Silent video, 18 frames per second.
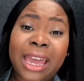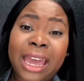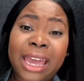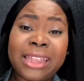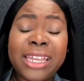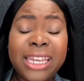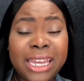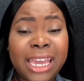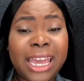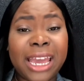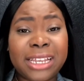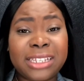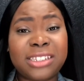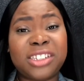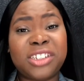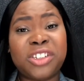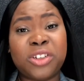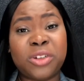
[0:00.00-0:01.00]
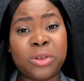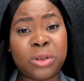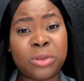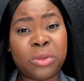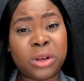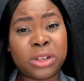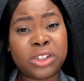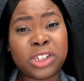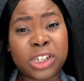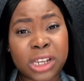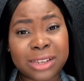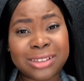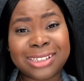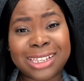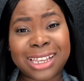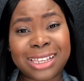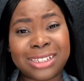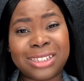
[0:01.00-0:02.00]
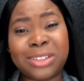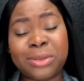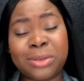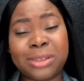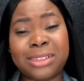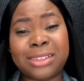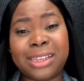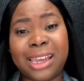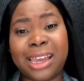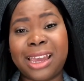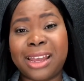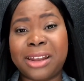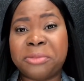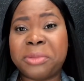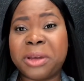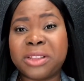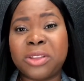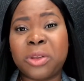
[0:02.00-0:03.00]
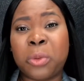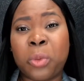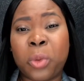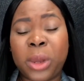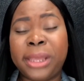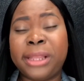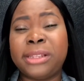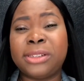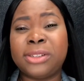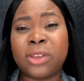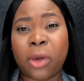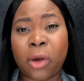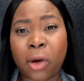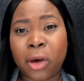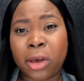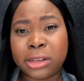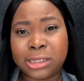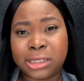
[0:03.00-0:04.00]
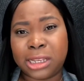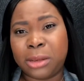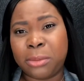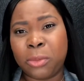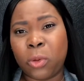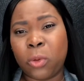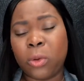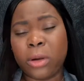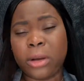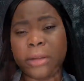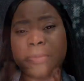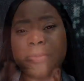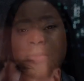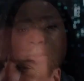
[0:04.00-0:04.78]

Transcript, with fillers: I think it has to do with what Chuck says to his dad about the wins costing more.